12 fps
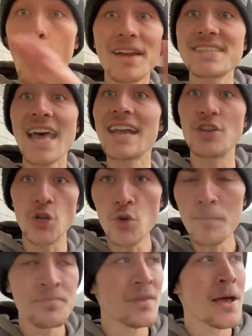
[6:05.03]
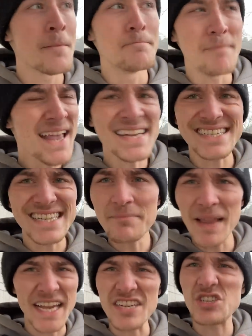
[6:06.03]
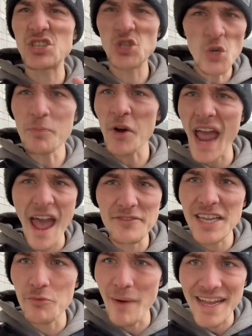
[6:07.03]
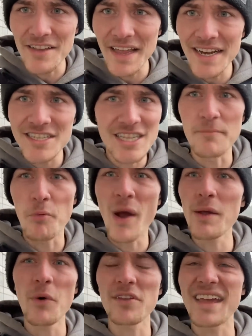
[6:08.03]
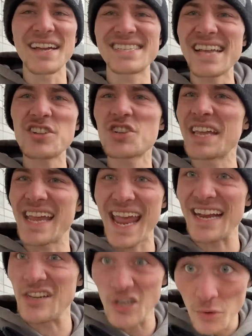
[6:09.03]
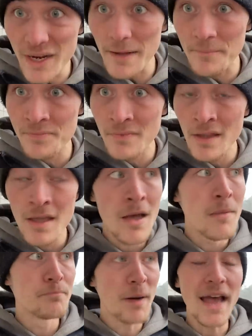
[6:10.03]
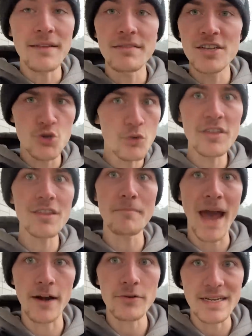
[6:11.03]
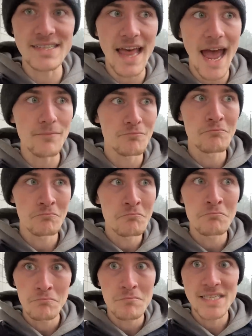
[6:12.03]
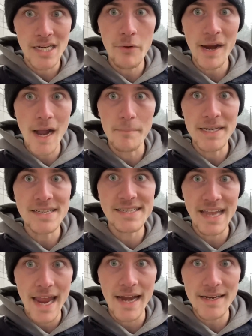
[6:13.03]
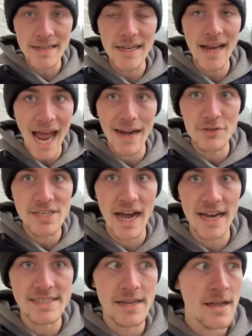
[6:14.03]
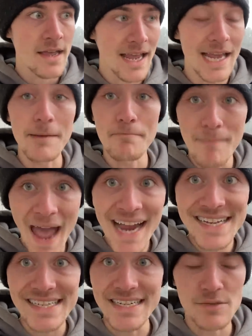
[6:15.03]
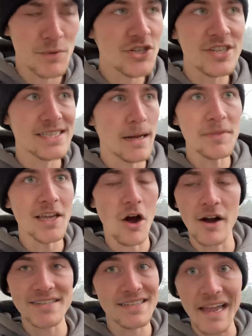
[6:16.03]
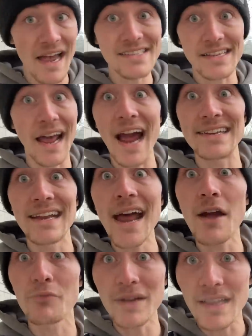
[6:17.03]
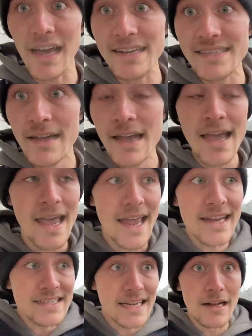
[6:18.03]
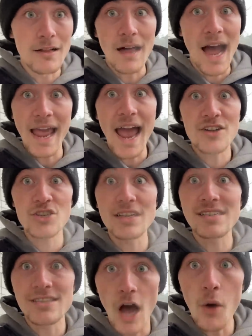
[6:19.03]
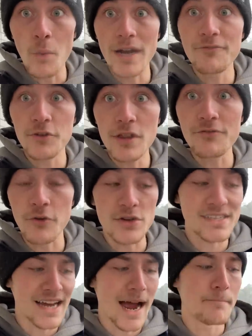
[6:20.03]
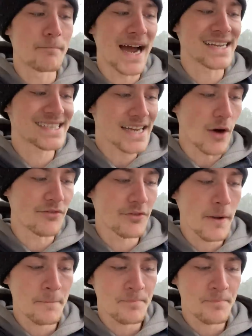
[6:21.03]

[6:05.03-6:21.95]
ones that do make it seem like it's super heavily regulated to the point where they essentially can't do it. But the truth of the matter is that cigarette companies can indeed advertise in magazines, which is something, honestly, I said, I did not realize until I actually saw one for the first time myself.